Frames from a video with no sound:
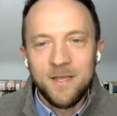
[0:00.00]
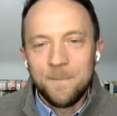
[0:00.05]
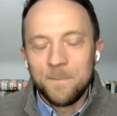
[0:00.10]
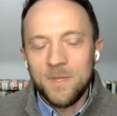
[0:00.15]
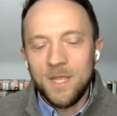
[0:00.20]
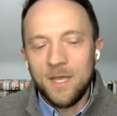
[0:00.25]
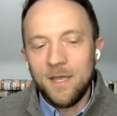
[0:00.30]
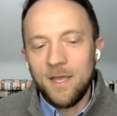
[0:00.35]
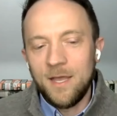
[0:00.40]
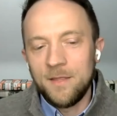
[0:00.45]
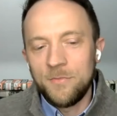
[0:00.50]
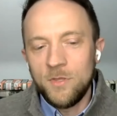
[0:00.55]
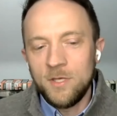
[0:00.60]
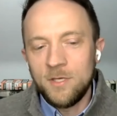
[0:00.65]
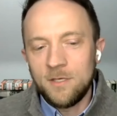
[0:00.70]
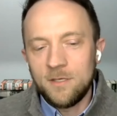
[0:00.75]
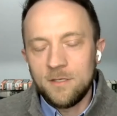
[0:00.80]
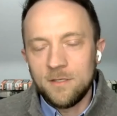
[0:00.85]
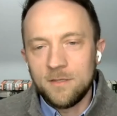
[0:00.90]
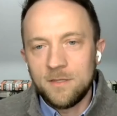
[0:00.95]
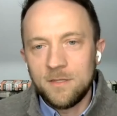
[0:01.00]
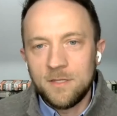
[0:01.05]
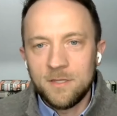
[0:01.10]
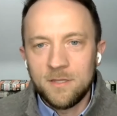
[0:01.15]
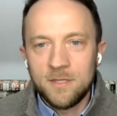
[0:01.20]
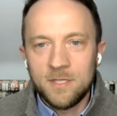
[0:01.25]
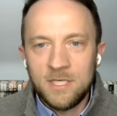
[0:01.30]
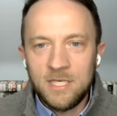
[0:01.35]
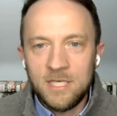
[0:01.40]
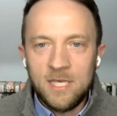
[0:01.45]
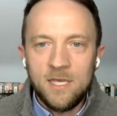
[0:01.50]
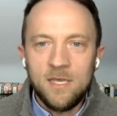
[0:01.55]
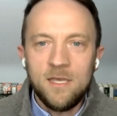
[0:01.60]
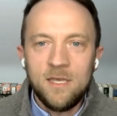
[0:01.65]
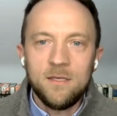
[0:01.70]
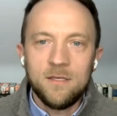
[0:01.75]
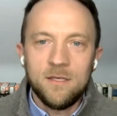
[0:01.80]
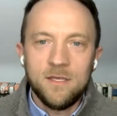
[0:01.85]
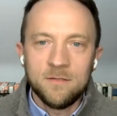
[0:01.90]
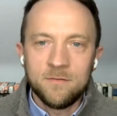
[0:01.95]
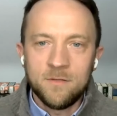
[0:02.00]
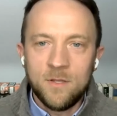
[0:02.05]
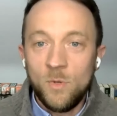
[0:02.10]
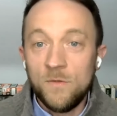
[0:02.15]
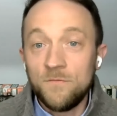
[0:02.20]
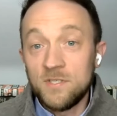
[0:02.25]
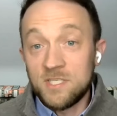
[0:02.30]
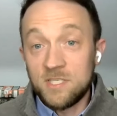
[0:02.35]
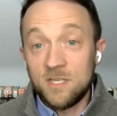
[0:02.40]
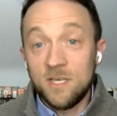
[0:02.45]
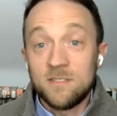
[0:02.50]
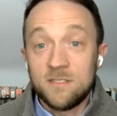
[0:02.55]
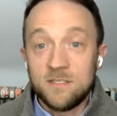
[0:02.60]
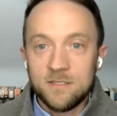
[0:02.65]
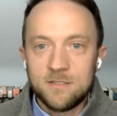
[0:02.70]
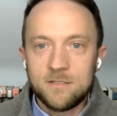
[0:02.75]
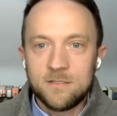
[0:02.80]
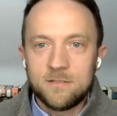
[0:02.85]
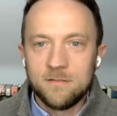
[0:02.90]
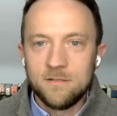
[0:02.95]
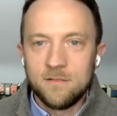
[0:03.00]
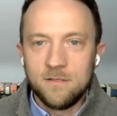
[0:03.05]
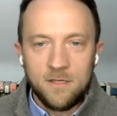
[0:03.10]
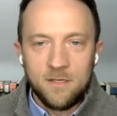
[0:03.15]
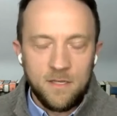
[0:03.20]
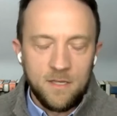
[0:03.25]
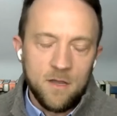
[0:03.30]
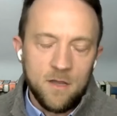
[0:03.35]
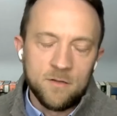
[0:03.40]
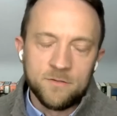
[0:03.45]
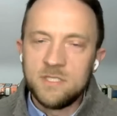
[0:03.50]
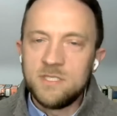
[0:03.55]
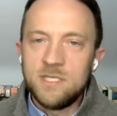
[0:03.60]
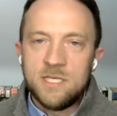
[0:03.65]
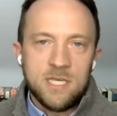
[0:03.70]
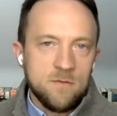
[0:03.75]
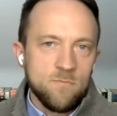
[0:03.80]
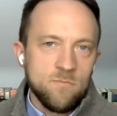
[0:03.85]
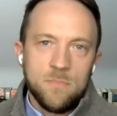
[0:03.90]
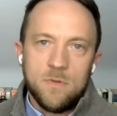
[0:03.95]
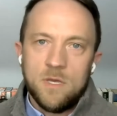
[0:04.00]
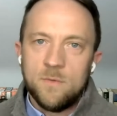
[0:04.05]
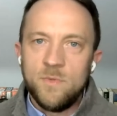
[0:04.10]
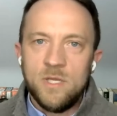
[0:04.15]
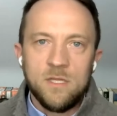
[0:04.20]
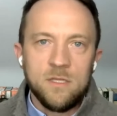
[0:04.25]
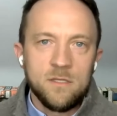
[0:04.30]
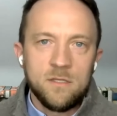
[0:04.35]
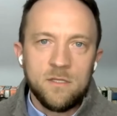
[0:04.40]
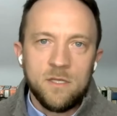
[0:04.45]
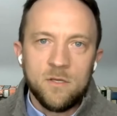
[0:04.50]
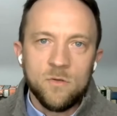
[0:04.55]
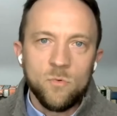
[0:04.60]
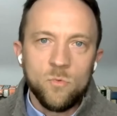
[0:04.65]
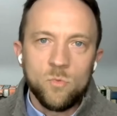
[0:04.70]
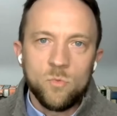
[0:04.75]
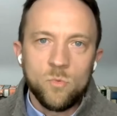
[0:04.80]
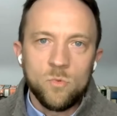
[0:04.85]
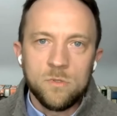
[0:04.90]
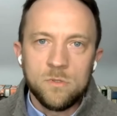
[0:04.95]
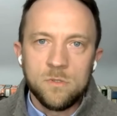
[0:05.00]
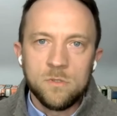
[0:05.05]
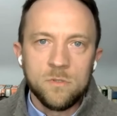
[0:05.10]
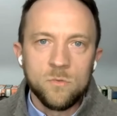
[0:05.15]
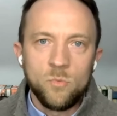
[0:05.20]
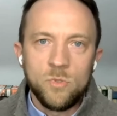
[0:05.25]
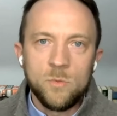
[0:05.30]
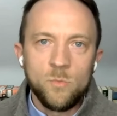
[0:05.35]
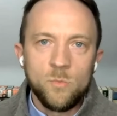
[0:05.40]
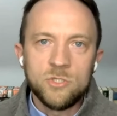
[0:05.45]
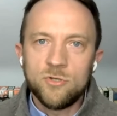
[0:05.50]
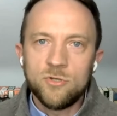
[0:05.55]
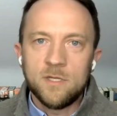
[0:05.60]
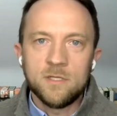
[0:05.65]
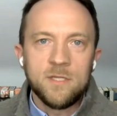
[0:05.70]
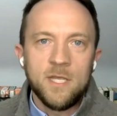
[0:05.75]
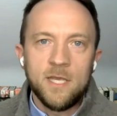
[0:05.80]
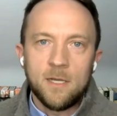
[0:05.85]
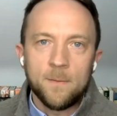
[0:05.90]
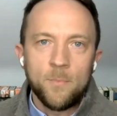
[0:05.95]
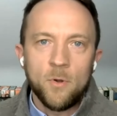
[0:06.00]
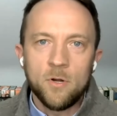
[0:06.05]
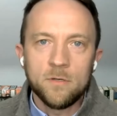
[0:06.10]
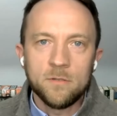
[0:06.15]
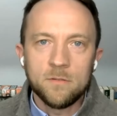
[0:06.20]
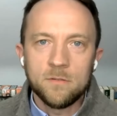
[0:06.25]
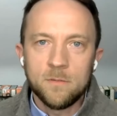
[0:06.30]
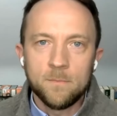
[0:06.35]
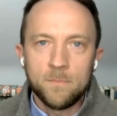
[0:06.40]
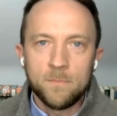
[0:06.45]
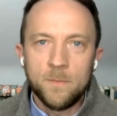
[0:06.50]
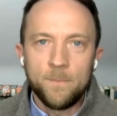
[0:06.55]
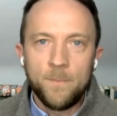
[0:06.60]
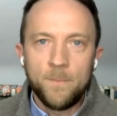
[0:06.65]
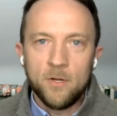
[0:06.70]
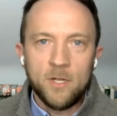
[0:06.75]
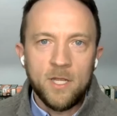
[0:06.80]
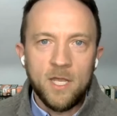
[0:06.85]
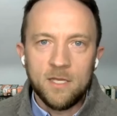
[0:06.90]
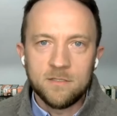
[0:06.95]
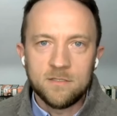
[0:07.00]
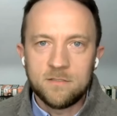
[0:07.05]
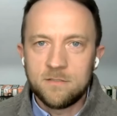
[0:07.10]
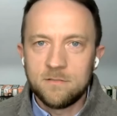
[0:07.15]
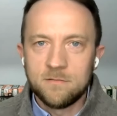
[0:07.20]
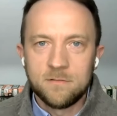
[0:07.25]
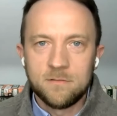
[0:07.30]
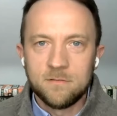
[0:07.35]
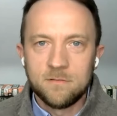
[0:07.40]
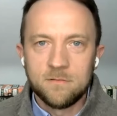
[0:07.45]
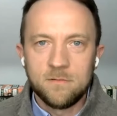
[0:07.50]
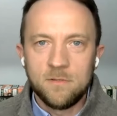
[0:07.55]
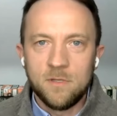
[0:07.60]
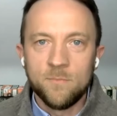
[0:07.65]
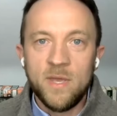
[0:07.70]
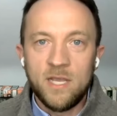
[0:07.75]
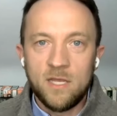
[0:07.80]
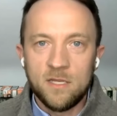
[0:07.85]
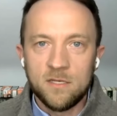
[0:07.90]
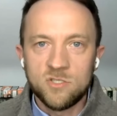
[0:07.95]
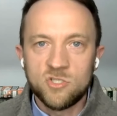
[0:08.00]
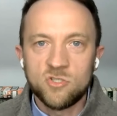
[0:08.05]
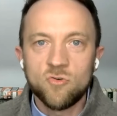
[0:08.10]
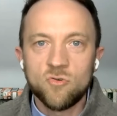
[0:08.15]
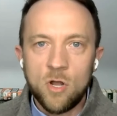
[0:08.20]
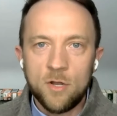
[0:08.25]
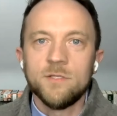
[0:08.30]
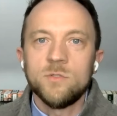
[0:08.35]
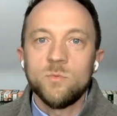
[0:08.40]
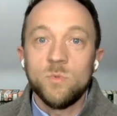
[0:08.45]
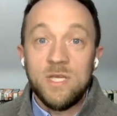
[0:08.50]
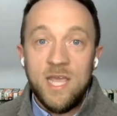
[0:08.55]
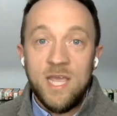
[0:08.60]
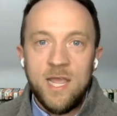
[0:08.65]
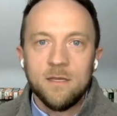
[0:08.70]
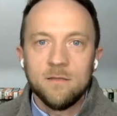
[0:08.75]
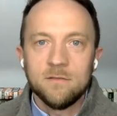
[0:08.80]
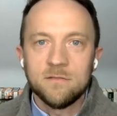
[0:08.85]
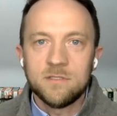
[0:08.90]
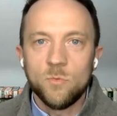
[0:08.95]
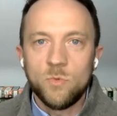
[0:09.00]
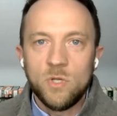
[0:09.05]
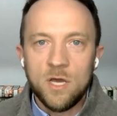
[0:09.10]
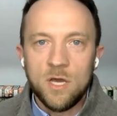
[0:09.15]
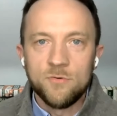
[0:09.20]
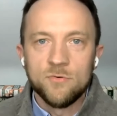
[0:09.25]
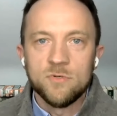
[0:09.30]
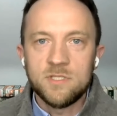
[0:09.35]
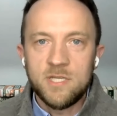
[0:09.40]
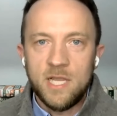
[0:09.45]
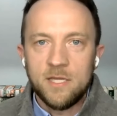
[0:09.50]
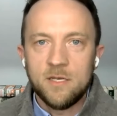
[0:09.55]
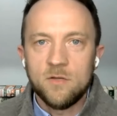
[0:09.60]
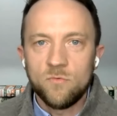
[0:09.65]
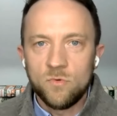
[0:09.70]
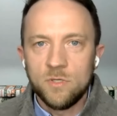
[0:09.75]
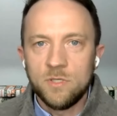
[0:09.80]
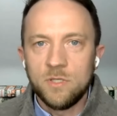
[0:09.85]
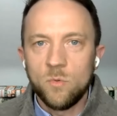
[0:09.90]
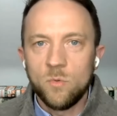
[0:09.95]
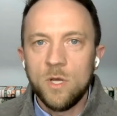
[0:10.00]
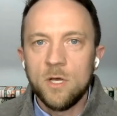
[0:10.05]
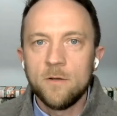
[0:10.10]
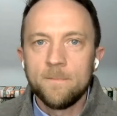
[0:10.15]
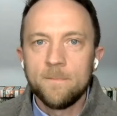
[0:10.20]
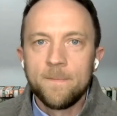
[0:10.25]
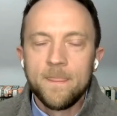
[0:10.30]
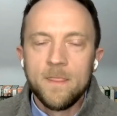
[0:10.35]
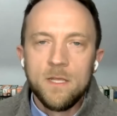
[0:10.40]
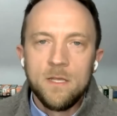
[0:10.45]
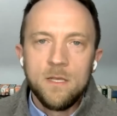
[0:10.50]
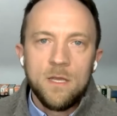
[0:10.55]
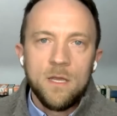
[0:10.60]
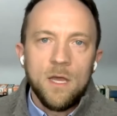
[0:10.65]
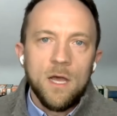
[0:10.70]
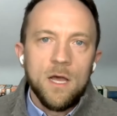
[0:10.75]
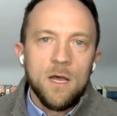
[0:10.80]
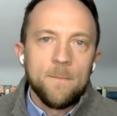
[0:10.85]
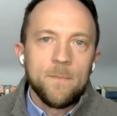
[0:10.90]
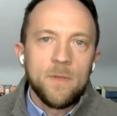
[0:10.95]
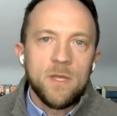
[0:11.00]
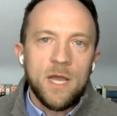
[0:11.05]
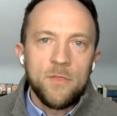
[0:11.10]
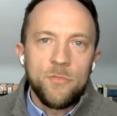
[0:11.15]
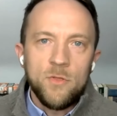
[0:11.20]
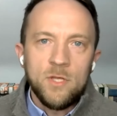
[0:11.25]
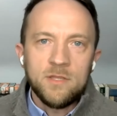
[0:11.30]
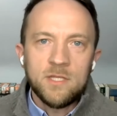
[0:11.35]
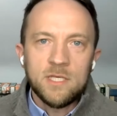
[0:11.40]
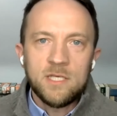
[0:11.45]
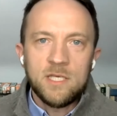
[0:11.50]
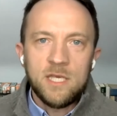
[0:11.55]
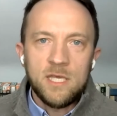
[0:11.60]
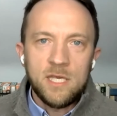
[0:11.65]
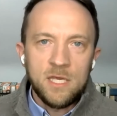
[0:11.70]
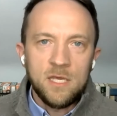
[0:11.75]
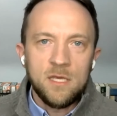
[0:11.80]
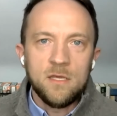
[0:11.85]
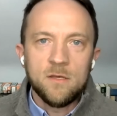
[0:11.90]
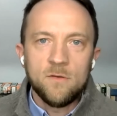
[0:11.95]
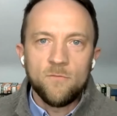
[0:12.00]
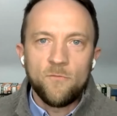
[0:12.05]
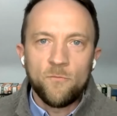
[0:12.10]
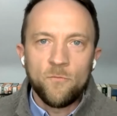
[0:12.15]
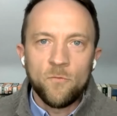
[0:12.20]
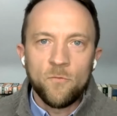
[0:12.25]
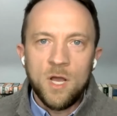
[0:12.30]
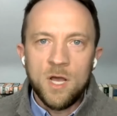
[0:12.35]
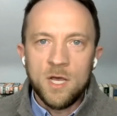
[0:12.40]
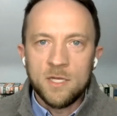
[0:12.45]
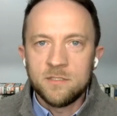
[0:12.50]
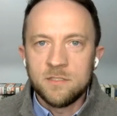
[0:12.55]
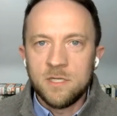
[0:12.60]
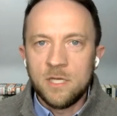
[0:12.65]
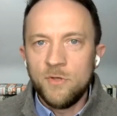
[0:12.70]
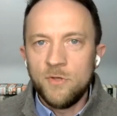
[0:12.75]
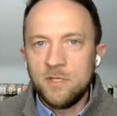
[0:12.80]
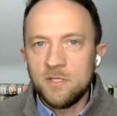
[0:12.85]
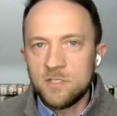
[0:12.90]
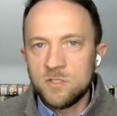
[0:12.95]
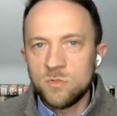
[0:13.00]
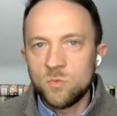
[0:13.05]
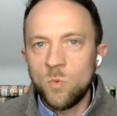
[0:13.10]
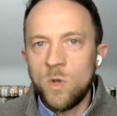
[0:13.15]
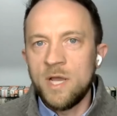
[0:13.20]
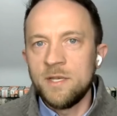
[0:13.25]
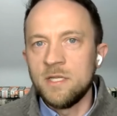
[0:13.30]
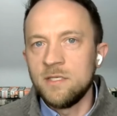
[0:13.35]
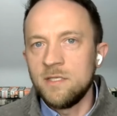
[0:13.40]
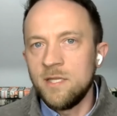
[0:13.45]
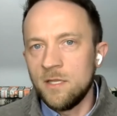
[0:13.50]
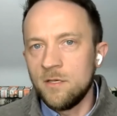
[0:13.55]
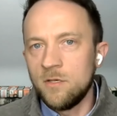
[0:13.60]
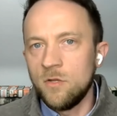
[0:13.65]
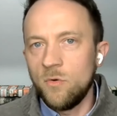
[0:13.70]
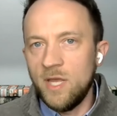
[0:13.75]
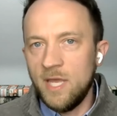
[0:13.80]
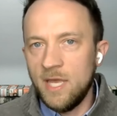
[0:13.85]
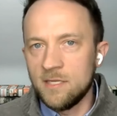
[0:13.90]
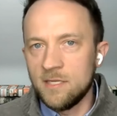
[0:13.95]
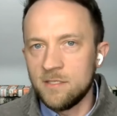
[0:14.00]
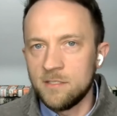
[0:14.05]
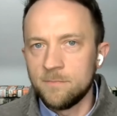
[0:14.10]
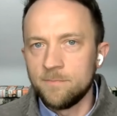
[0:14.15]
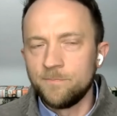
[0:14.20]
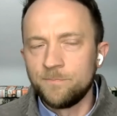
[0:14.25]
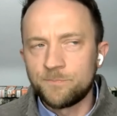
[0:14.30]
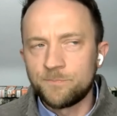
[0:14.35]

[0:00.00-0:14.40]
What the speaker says: I think the key, and we've discussed this on the team. I mean, you know, we try to take apart the bear case and make it as strong as we can so we understand it really well. I think the key for us, and I think this is why Nintendo hasn't